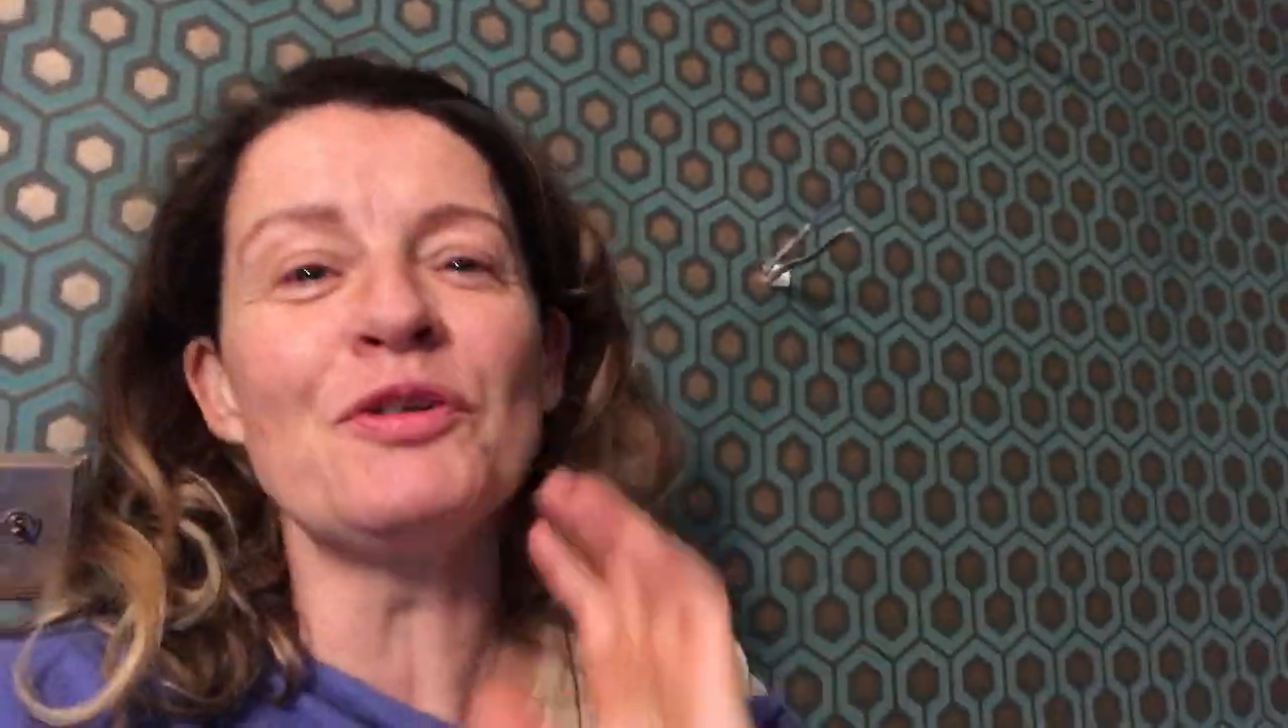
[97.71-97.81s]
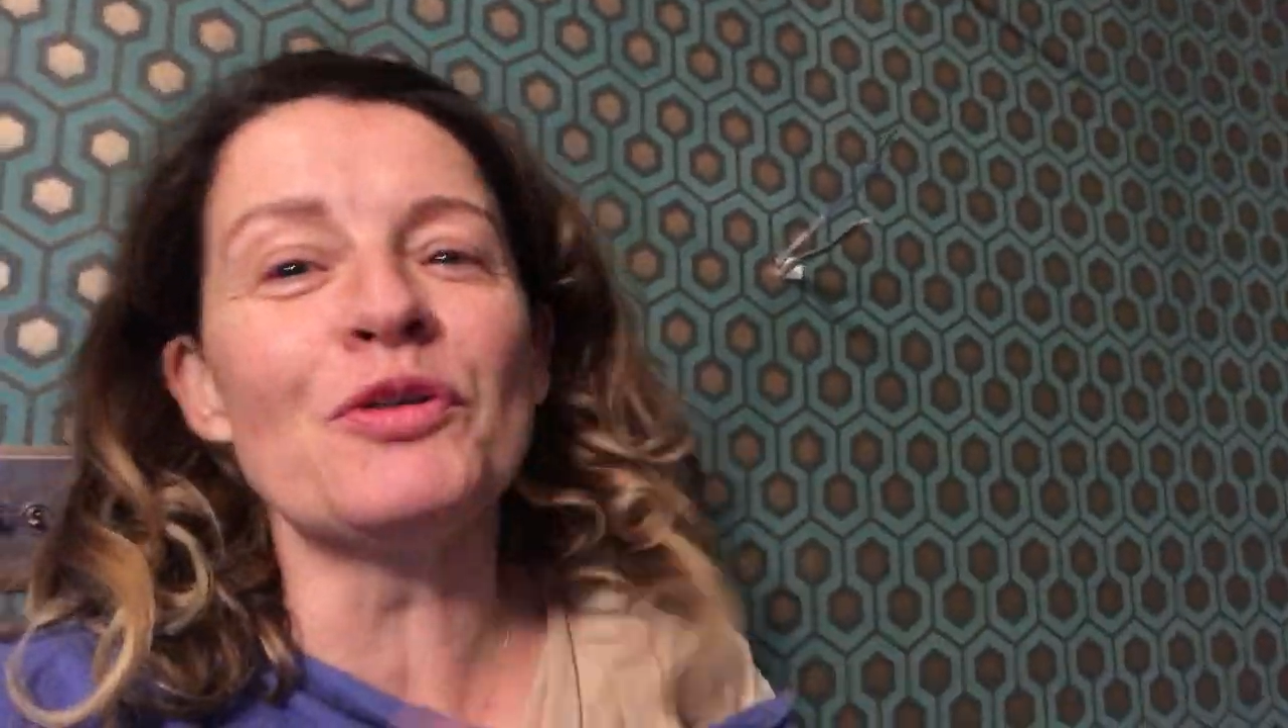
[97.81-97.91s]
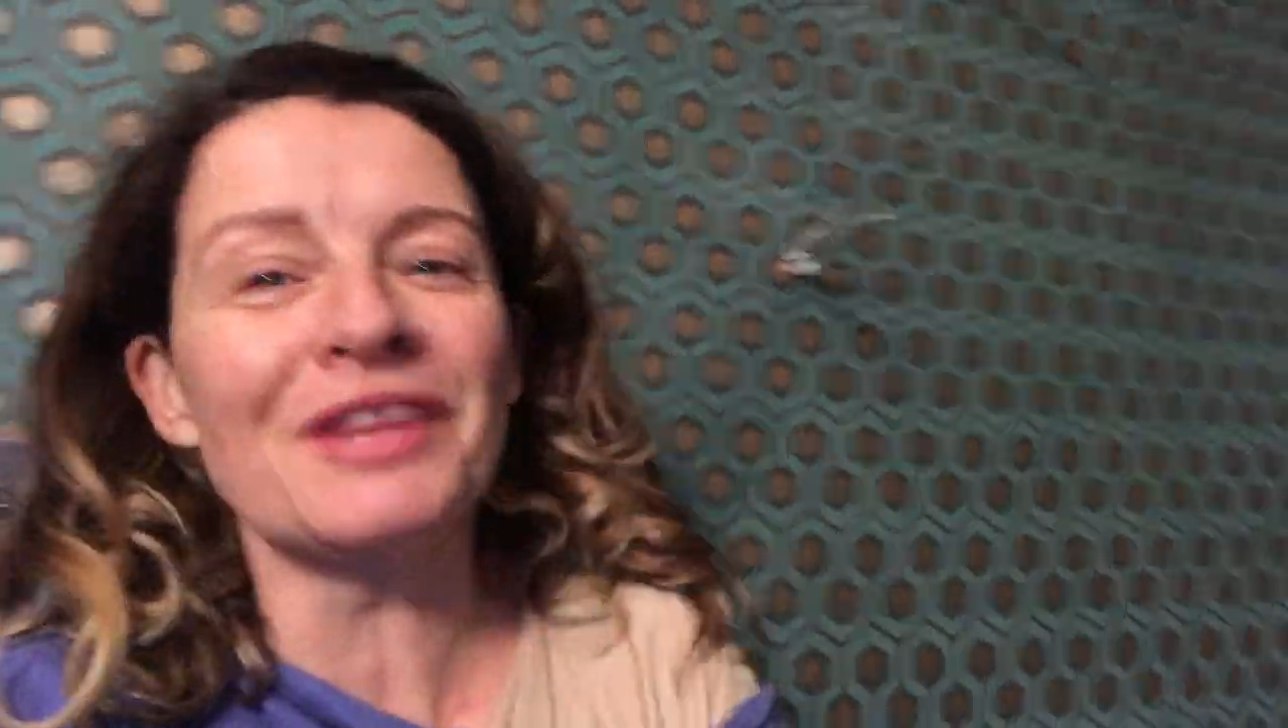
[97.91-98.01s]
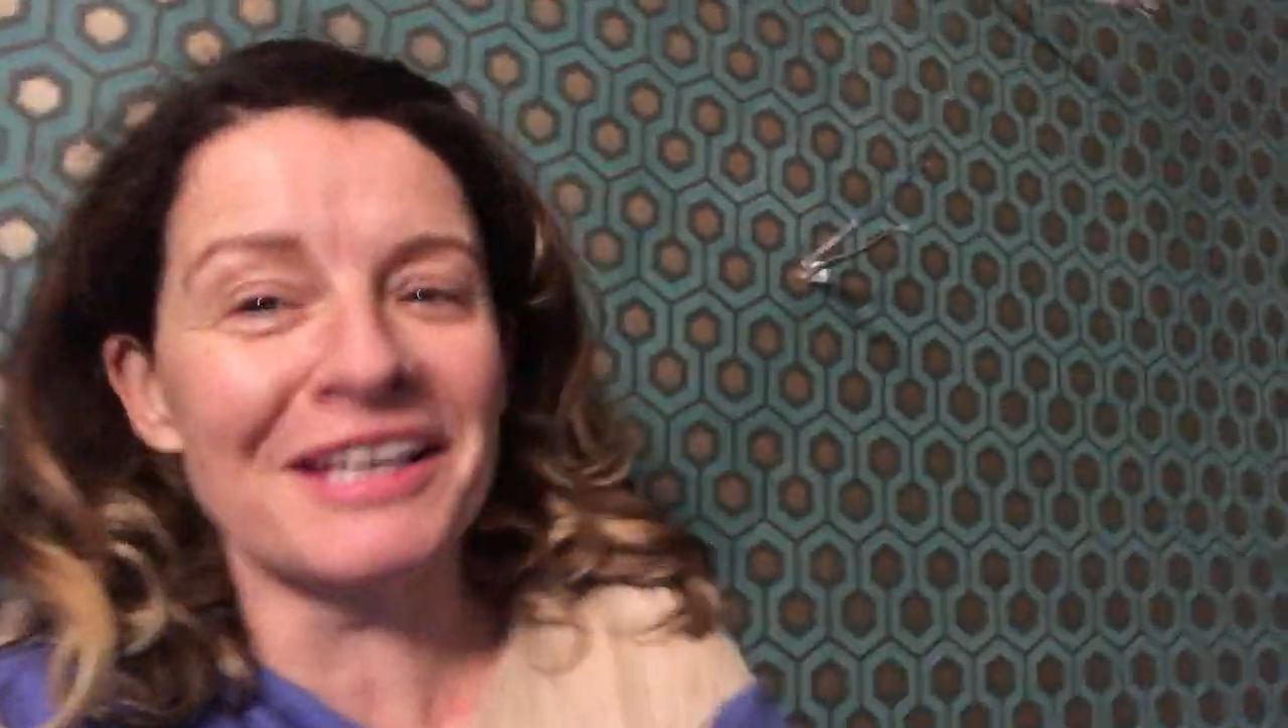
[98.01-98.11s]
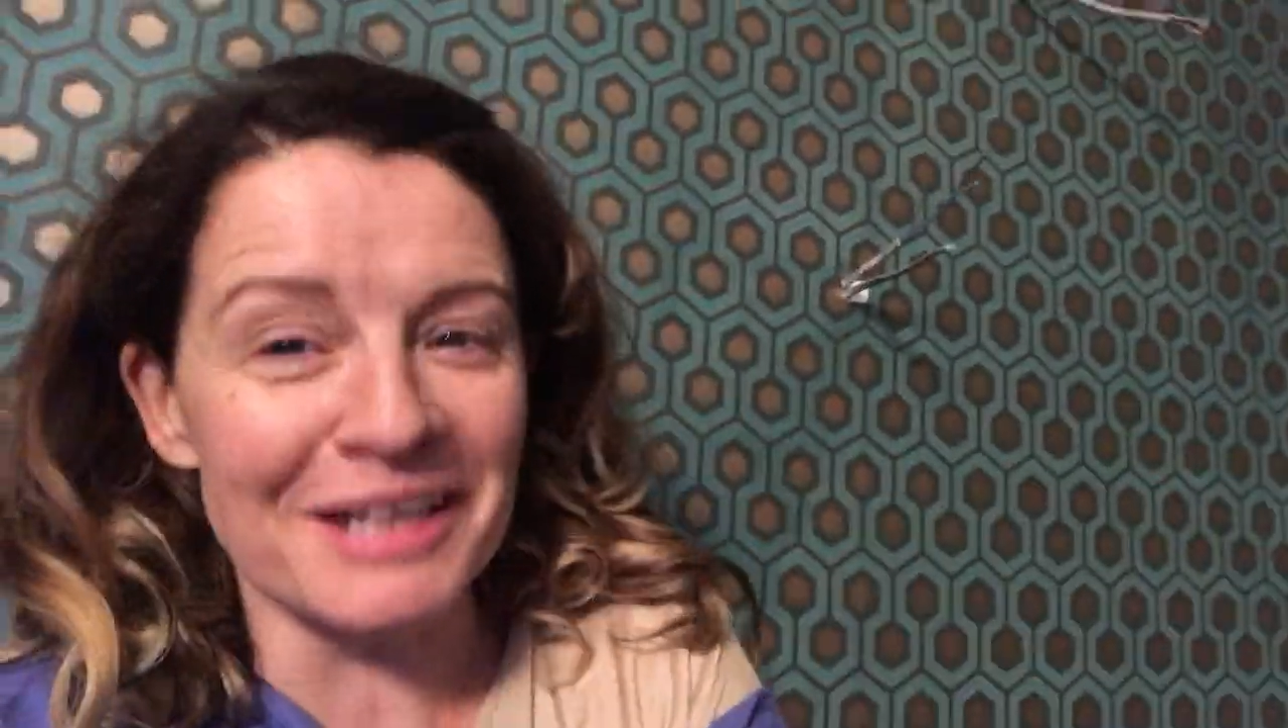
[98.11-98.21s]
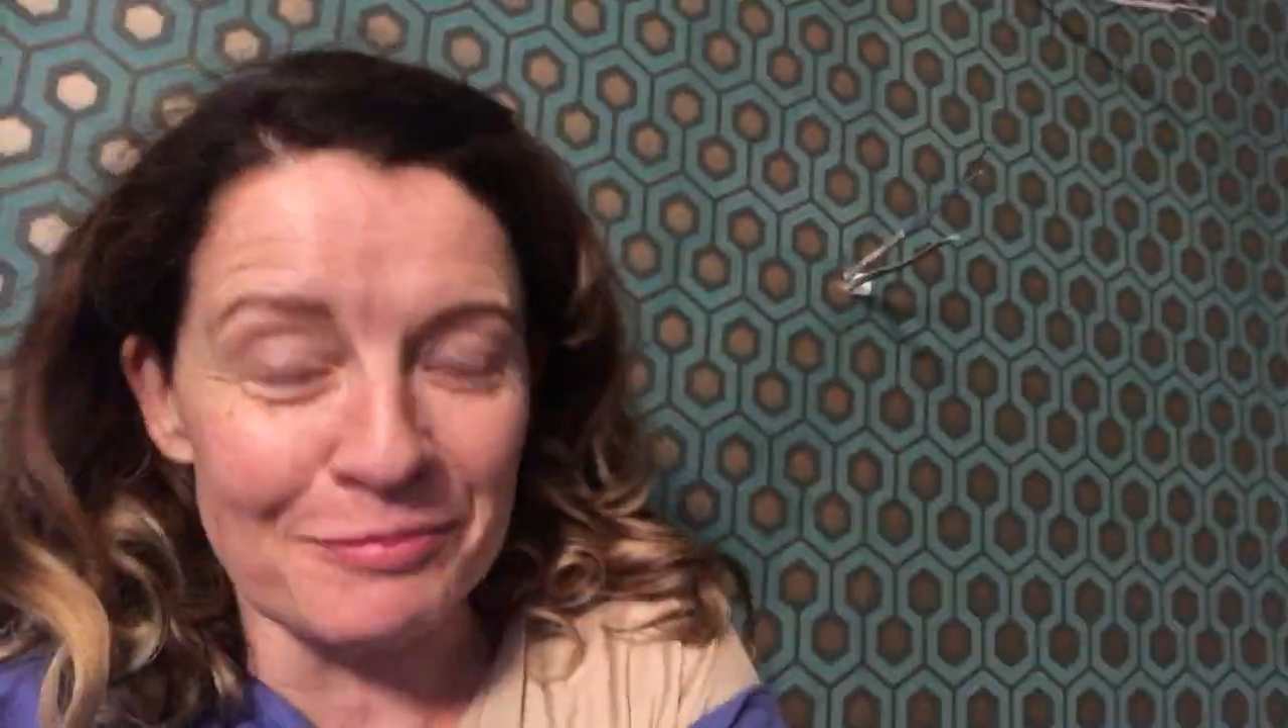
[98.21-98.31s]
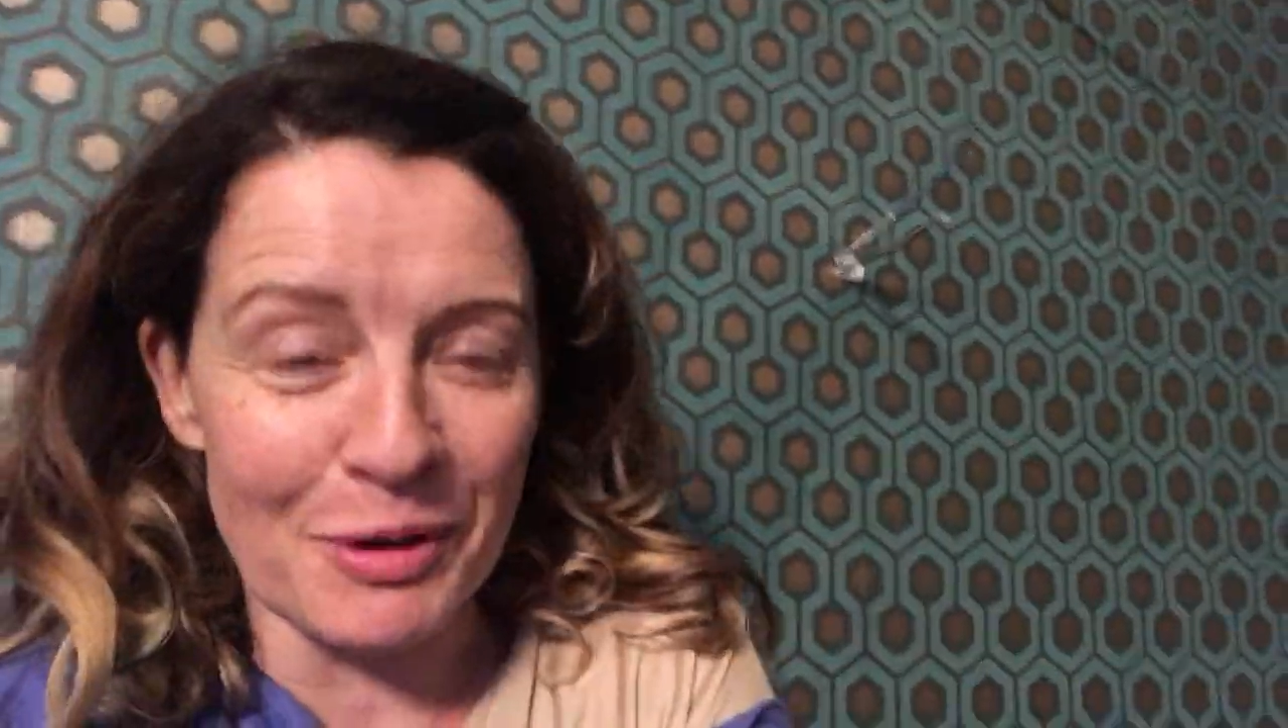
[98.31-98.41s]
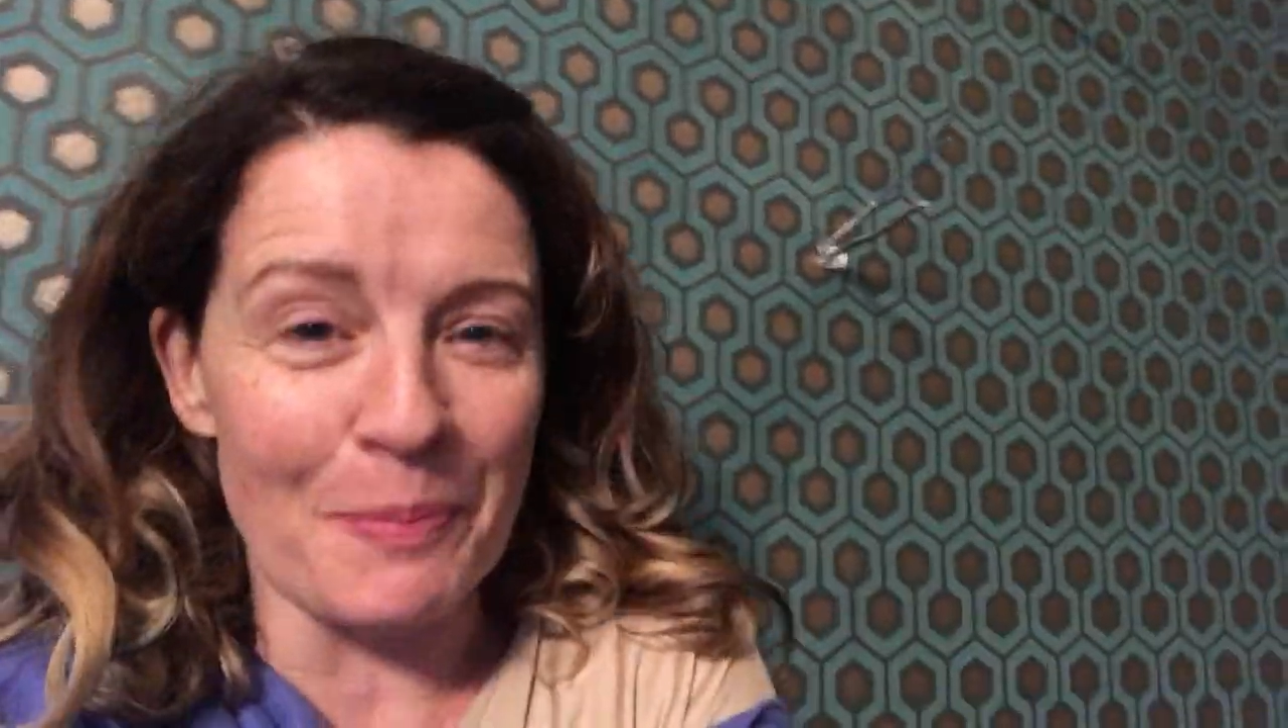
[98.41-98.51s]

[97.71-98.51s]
you're thinking I'm